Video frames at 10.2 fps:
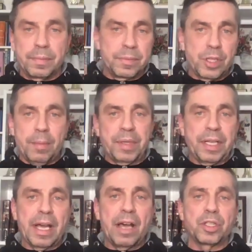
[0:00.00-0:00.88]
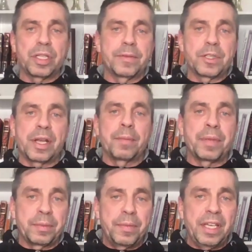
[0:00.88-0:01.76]
jump on the couch, never jump
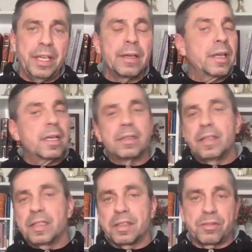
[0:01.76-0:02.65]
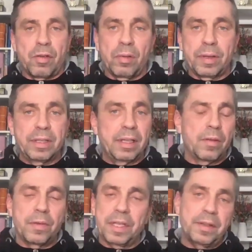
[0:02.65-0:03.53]
at me. This is wrong.
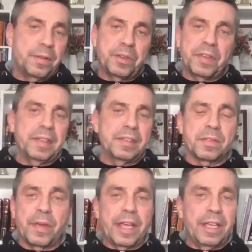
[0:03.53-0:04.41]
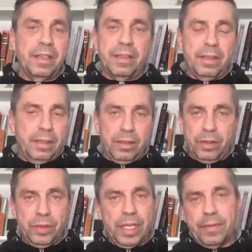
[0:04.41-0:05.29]
If you think this way,
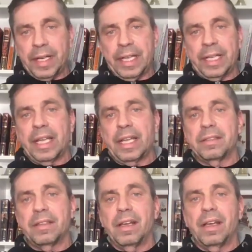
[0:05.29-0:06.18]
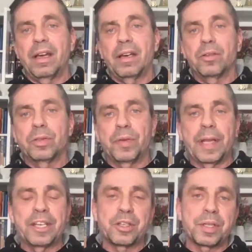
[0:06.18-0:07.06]
you're never going to get a good
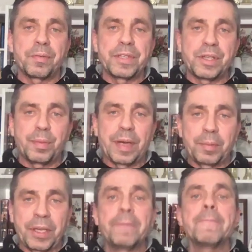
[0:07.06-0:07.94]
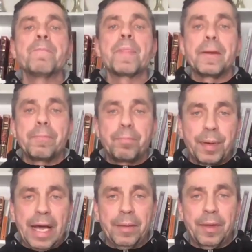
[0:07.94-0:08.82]
relationship with your puppy.
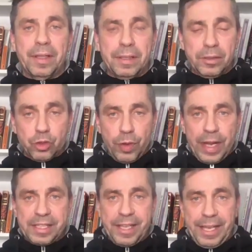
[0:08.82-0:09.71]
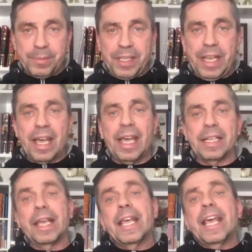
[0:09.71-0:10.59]
Trust games,
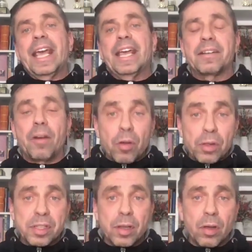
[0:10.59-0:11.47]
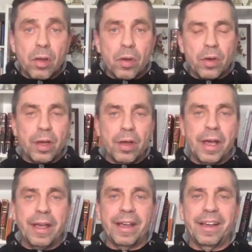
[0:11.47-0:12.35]
yeah. And also
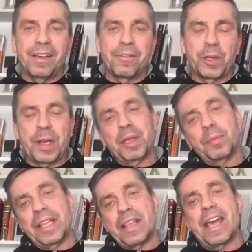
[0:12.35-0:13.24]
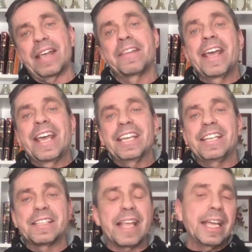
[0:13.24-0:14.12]
what I mean by that
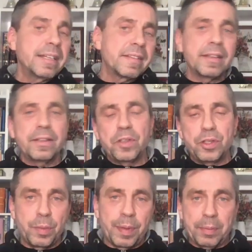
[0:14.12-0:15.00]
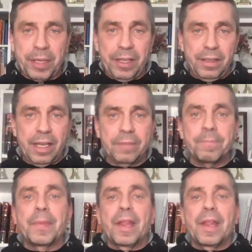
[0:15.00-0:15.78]
is anything you teach your puppy, yeah,